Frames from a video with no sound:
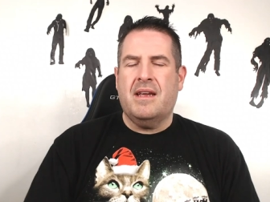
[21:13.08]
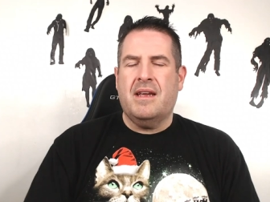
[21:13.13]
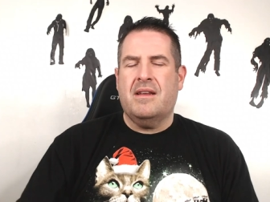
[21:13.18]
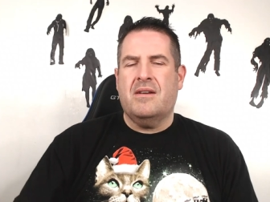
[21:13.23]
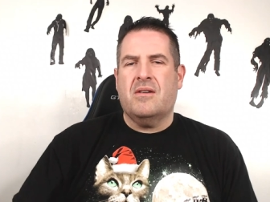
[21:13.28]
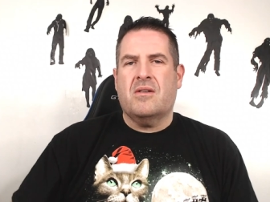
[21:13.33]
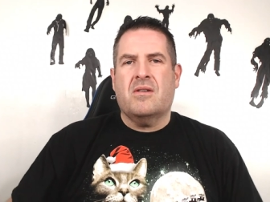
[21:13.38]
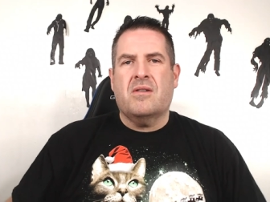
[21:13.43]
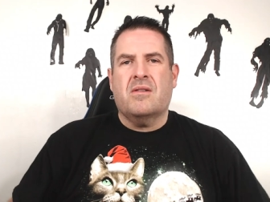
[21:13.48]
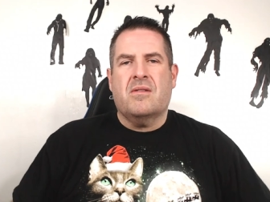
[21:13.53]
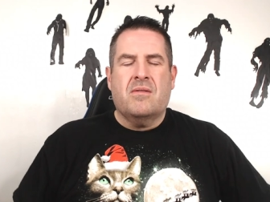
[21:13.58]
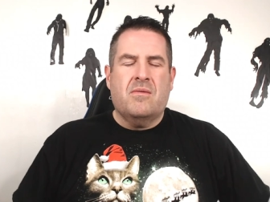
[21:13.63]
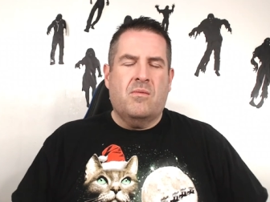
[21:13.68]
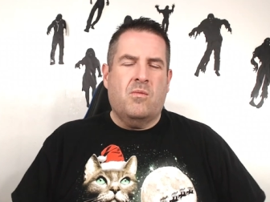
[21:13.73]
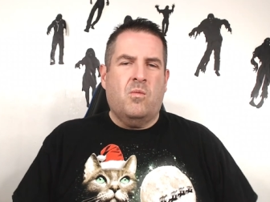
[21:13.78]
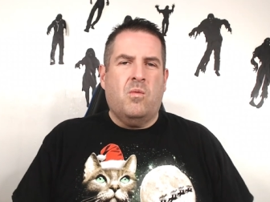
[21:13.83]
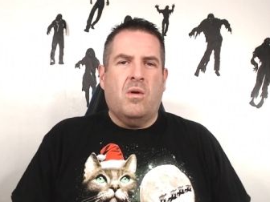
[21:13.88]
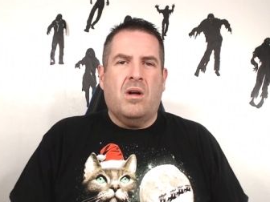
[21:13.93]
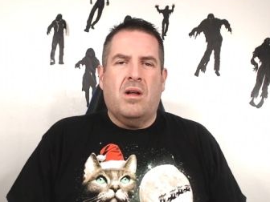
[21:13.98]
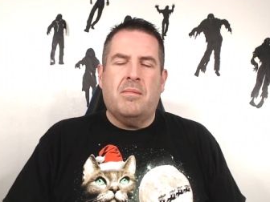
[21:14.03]
or
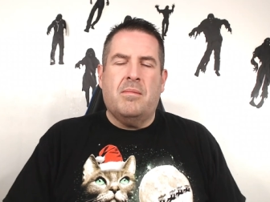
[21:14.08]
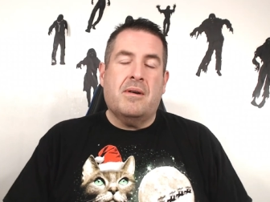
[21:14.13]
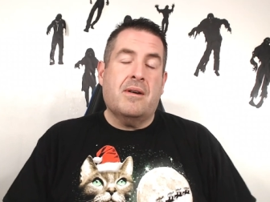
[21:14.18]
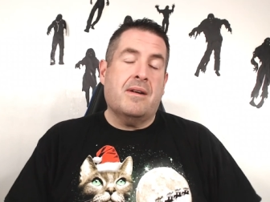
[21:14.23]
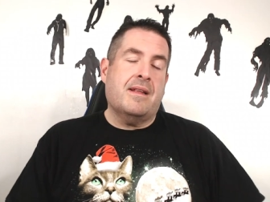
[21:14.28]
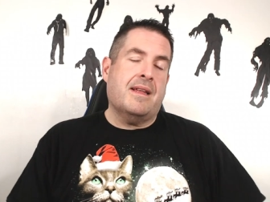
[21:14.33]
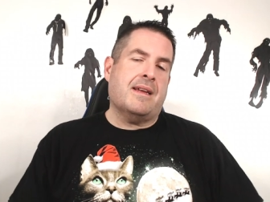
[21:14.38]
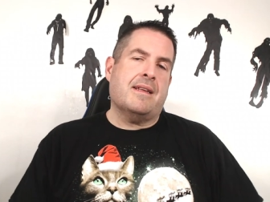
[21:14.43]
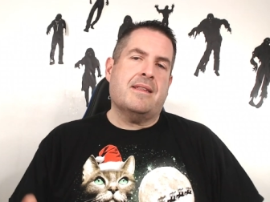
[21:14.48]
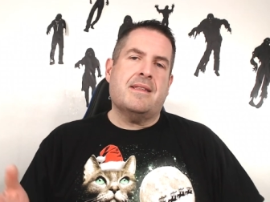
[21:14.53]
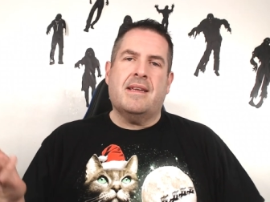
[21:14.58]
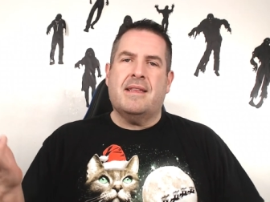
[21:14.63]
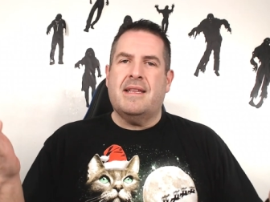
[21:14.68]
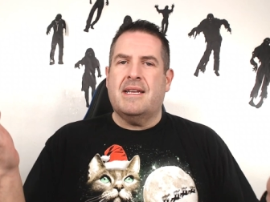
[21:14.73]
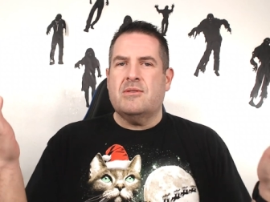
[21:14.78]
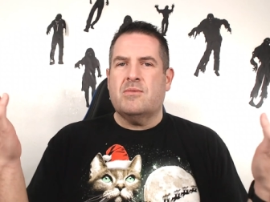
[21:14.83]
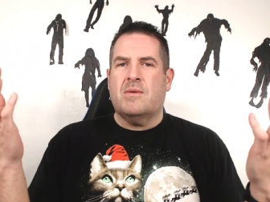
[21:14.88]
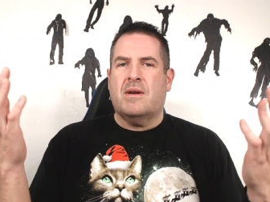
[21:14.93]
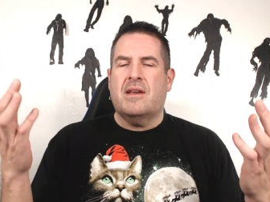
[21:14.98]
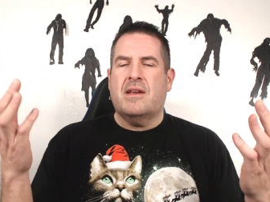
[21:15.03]
Walmart. Like I said,
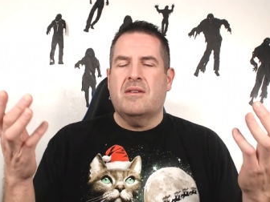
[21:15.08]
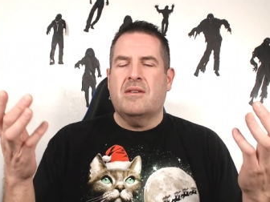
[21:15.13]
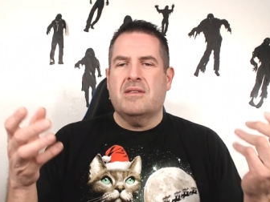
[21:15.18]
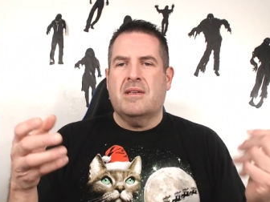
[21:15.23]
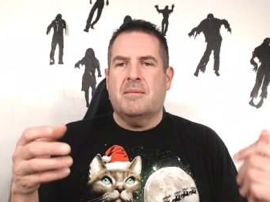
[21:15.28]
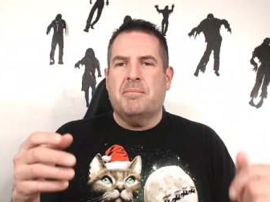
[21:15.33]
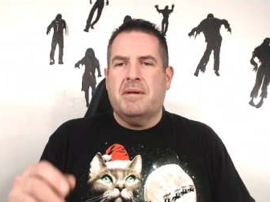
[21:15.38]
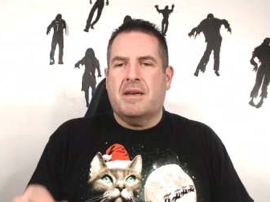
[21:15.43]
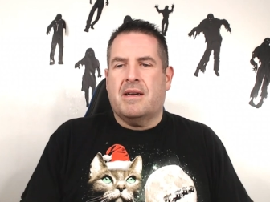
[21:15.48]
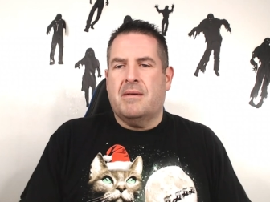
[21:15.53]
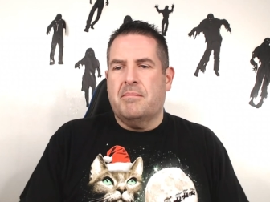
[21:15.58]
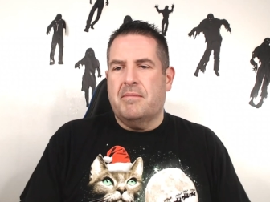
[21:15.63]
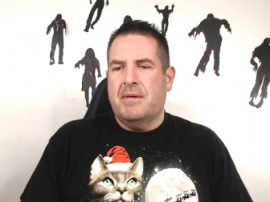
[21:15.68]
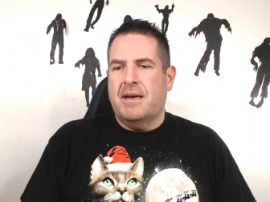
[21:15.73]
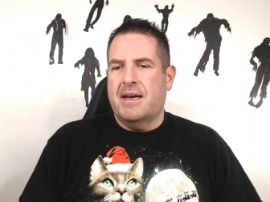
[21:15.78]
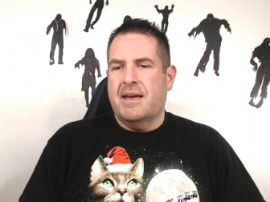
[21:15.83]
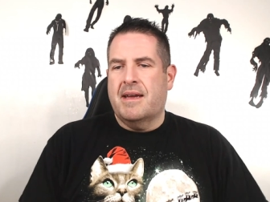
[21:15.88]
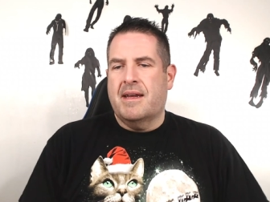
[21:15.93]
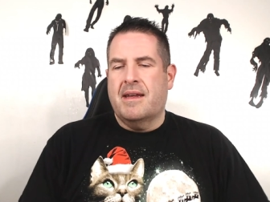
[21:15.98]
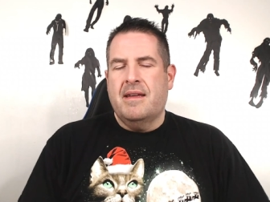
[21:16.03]
that's where I usually pick up
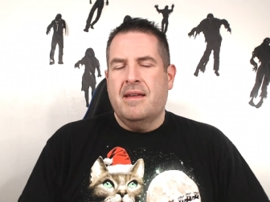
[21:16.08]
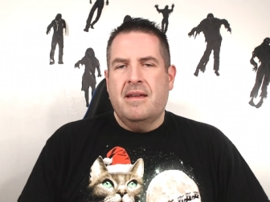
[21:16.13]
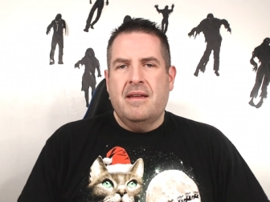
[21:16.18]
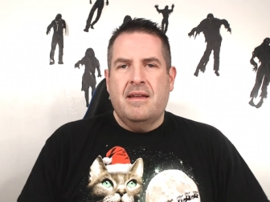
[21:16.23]
my